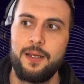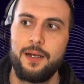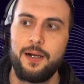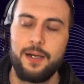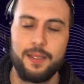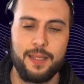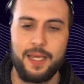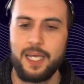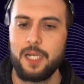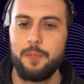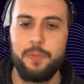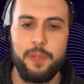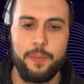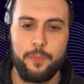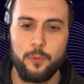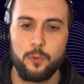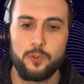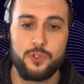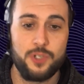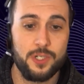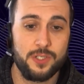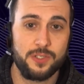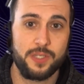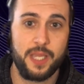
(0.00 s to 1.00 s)
a lot of people
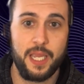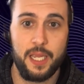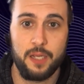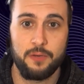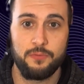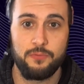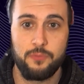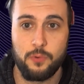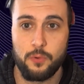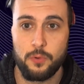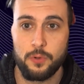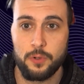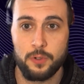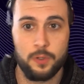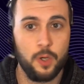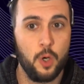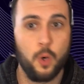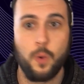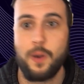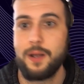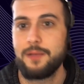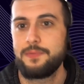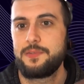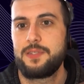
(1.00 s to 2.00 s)
just scan for
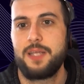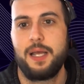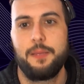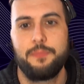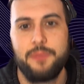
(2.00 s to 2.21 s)
OWASP Top